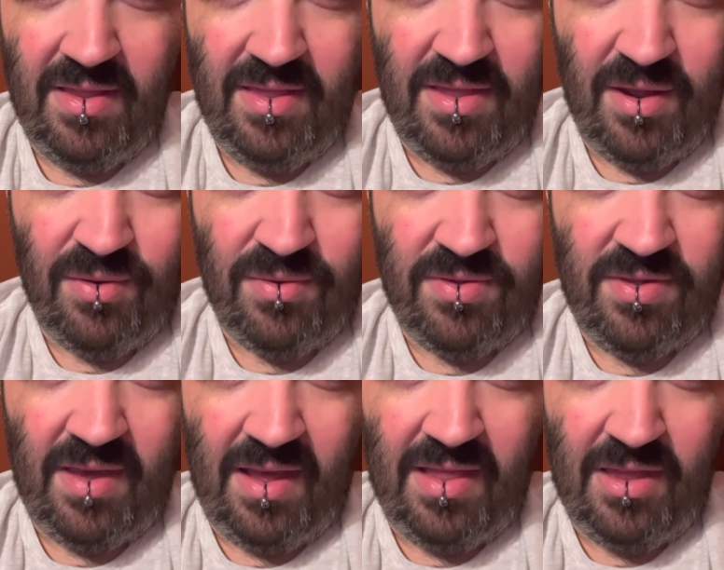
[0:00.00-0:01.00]

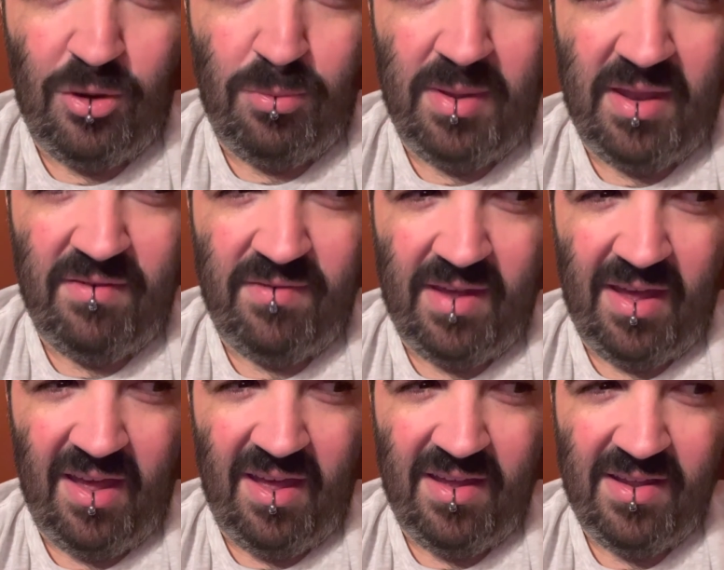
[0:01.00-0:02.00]
there's a little bit of
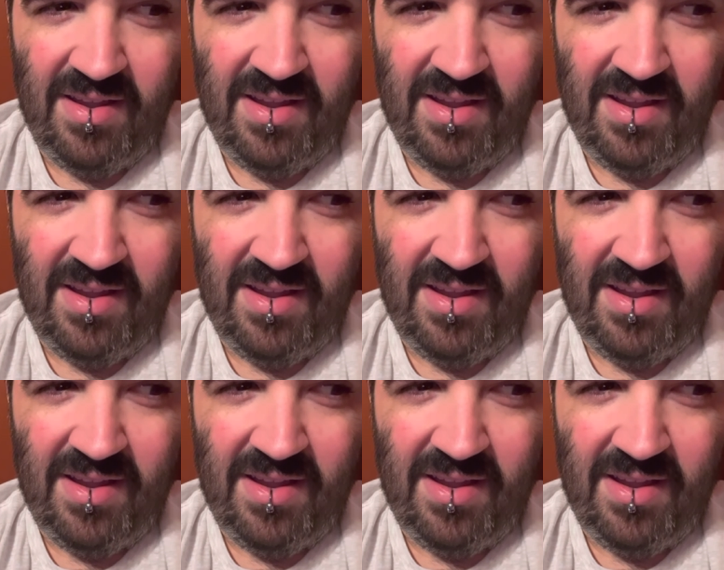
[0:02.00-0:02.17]
a